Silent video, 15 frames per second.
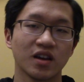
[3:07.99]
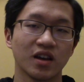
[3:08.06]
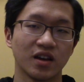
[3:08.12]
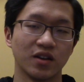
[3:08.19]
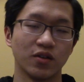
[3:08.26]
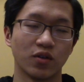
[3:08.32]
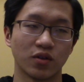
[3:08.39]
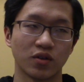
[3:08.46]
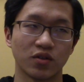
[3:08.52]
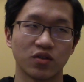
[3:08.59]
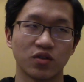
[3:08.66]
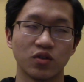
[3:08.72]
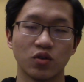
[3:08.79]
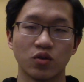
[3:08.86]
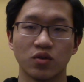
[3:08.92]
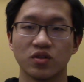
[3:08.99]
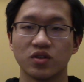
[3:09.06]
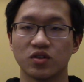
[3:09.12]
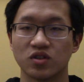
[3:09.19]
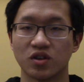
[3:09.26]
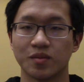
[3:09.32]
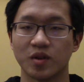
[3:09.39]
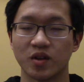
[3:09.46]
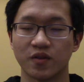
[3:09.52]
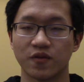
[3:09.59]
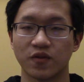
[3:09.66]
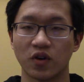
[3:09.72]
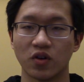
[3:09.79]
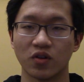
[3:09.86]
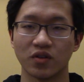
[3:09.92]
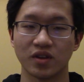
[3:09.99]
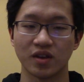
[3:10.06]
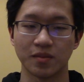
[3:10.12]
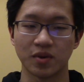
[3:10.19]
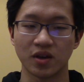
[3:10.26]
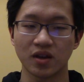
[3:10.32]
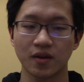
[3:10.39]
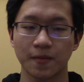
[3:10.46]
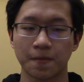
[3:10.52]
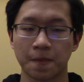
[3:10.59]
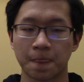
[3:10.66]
in order to determine the full EP.